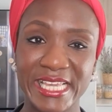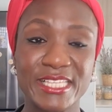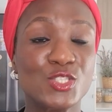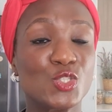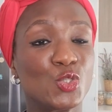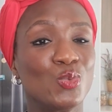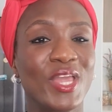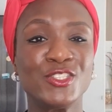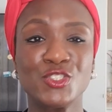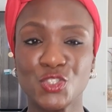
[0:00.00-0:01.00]
is to
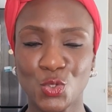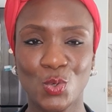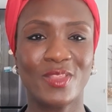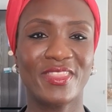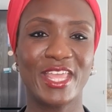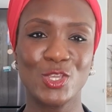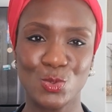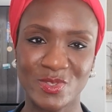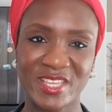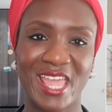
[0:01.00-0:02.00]
ensure that
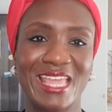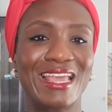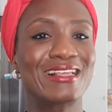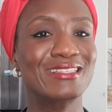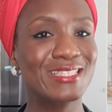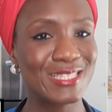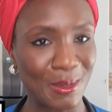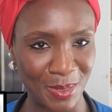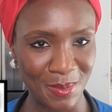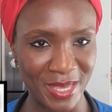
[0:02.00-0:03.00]
you take
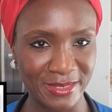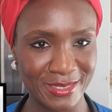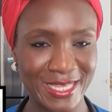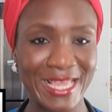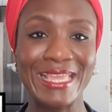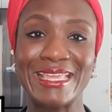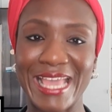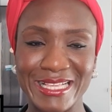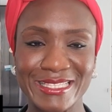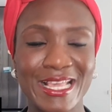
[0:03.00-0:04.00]
supplements.
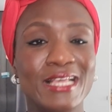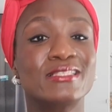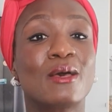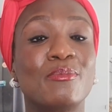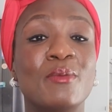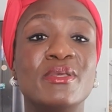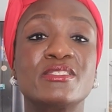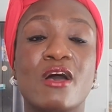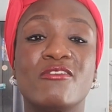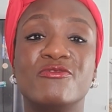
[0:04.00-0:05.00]
Yes,
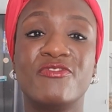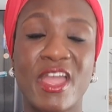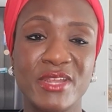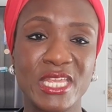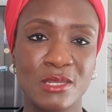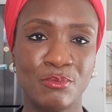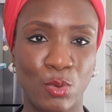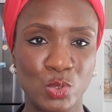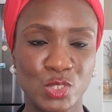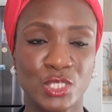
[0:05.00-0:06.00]
supplements are very
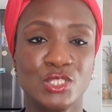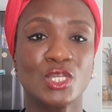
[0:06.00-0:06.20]
important